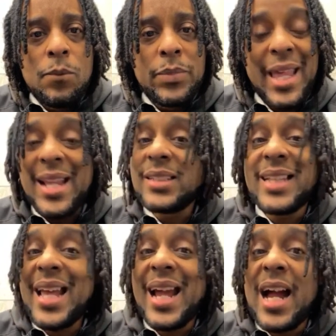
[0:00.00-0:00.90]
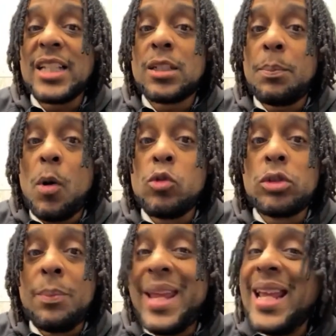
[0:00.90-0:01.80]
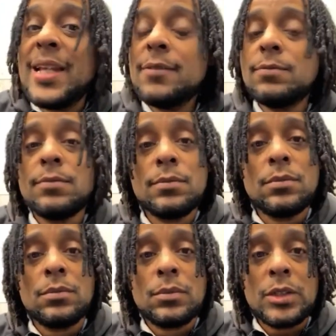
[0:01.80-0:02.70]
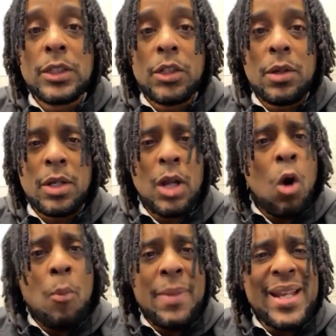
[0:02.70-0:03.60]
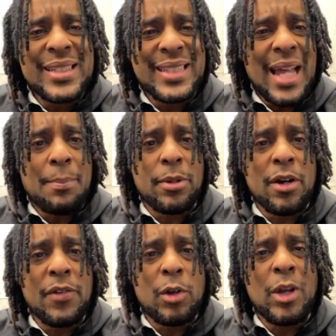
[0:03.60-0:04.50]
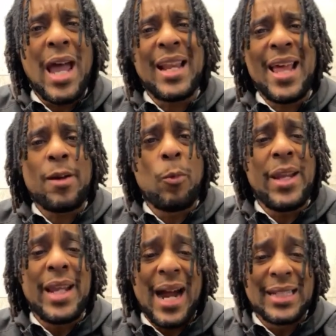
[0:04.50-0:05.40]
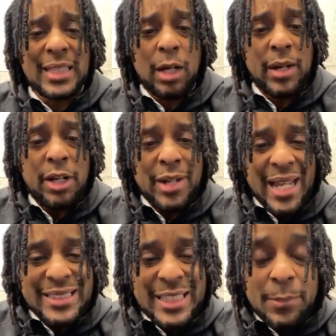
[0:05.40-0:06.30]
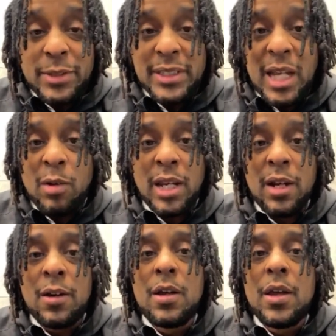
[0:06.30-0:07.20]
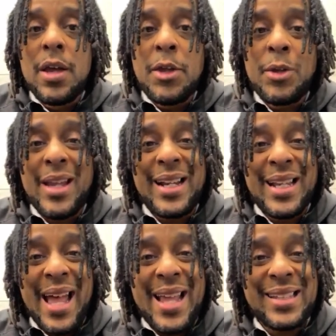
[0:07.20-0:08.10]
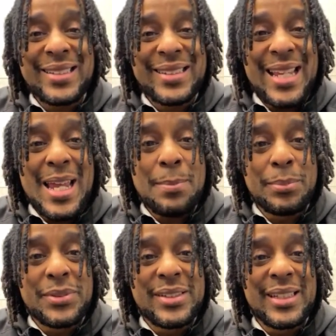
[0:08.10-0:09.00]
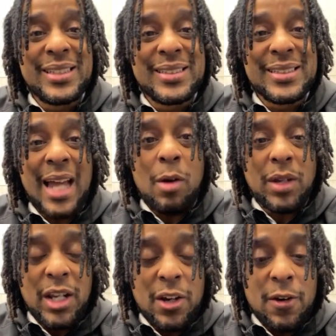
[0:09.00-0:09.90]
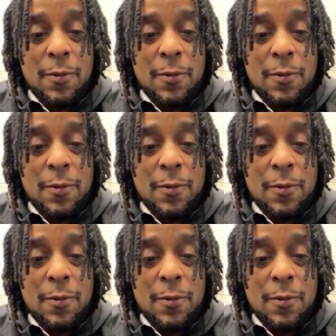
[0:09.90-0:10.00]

That is not how it's supposed to be. No, men is not perfect. You got a lot of weak guys out here. You got Simpsons out here. You got a lot of Simpsons out here.